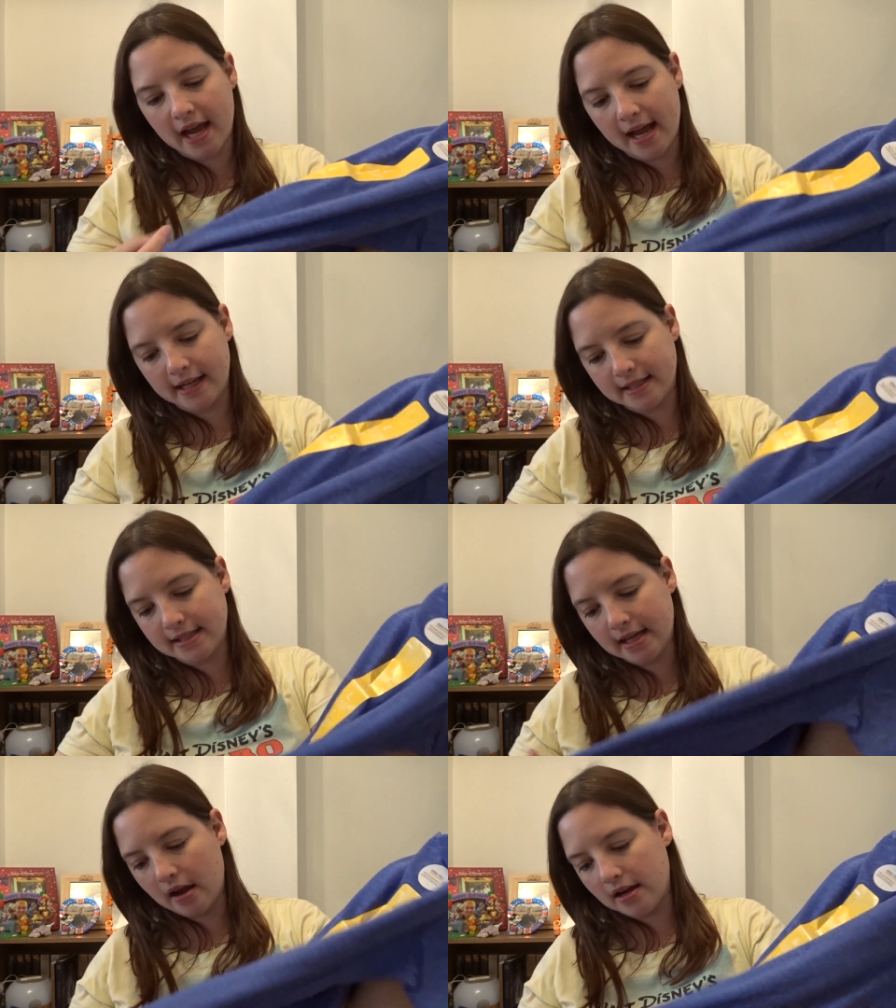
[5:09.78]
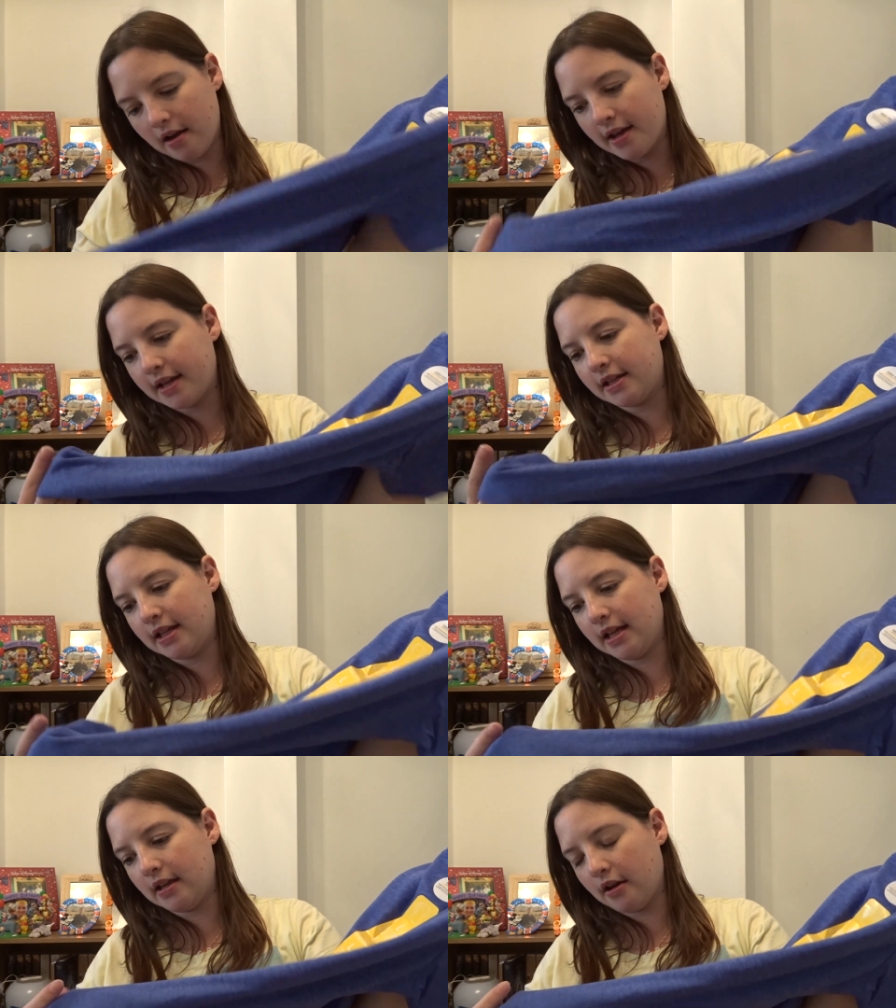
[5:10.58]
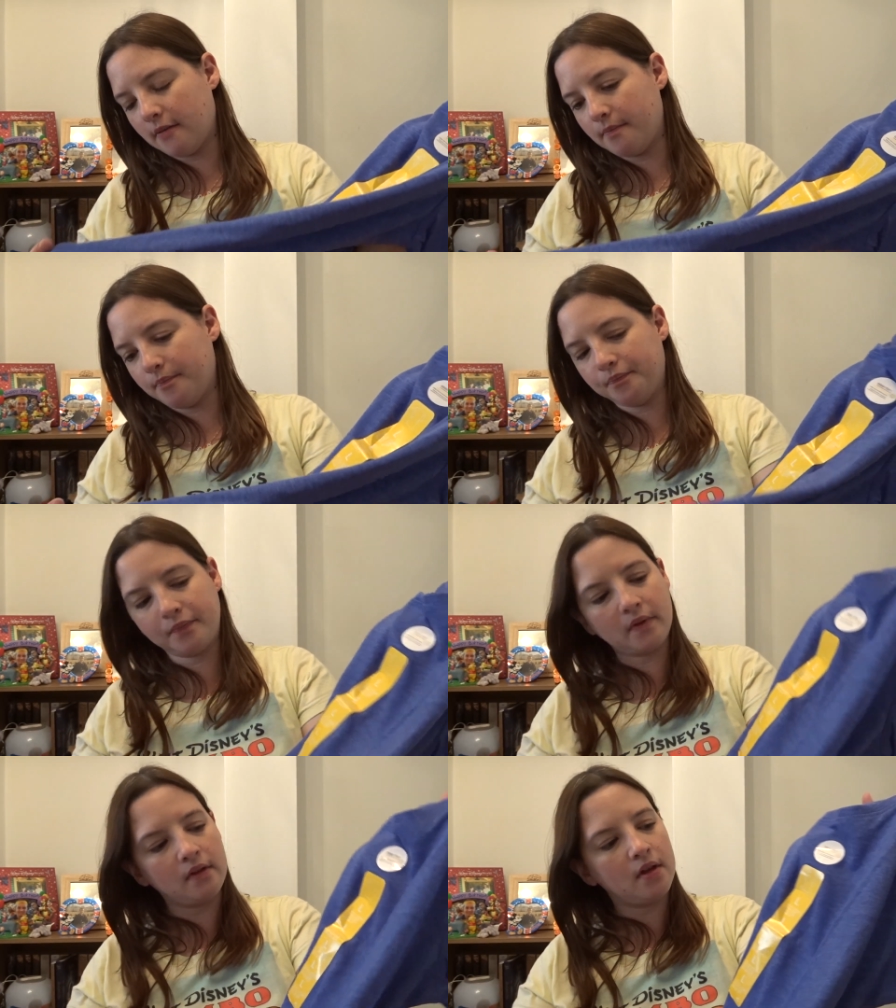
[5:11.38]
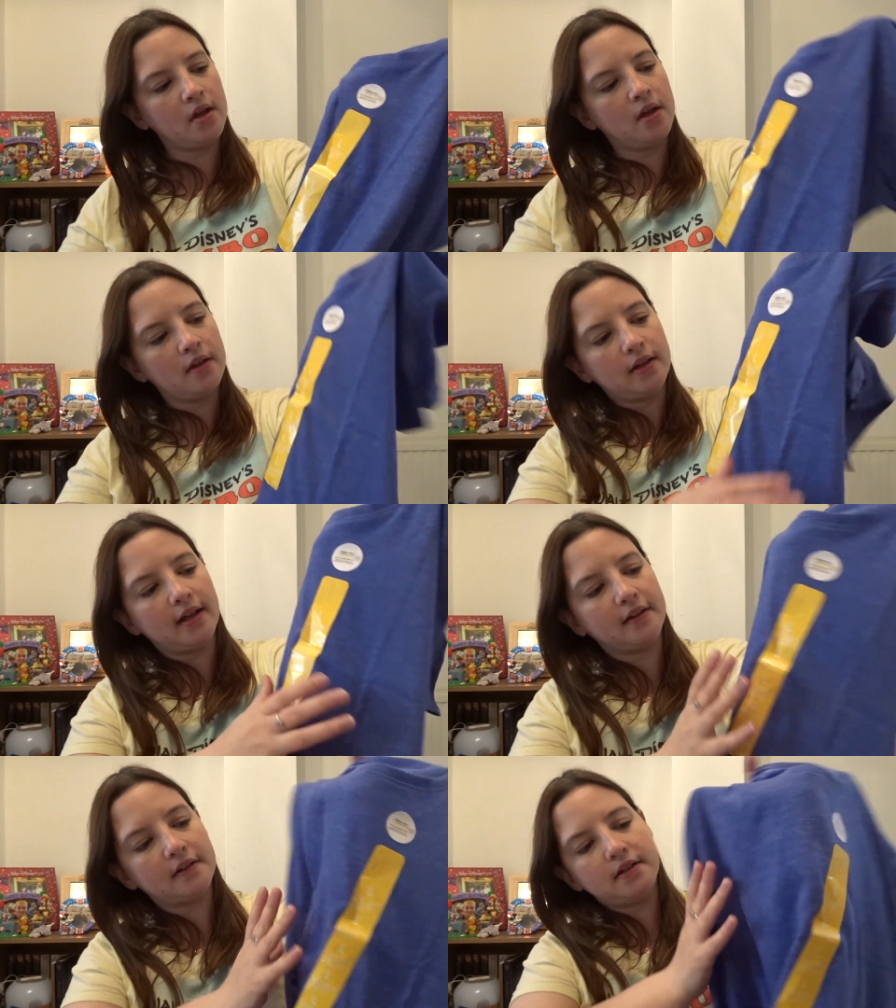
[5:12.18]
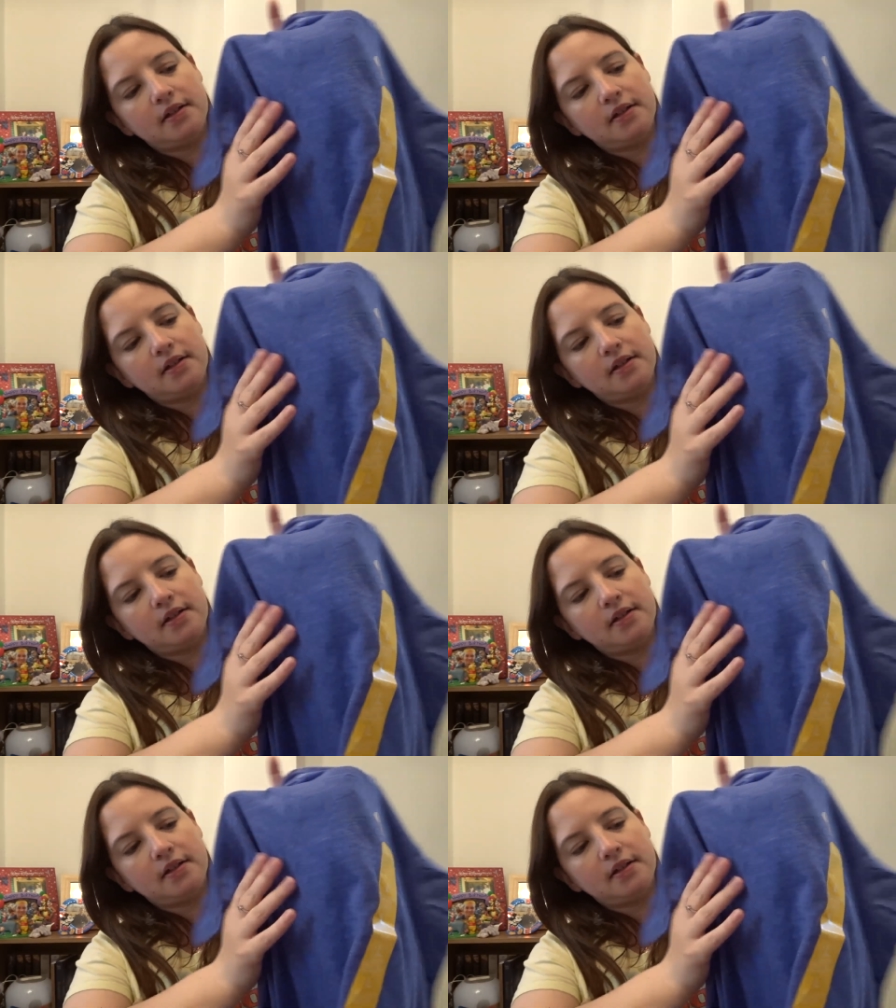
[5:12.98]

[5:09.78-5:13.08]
and I like the um, like the